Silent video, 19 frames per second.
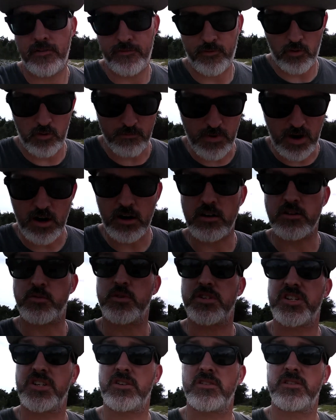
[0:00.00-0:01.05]
Fort Myers
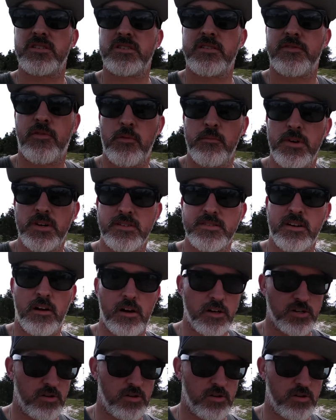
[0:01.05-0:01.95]
was used for military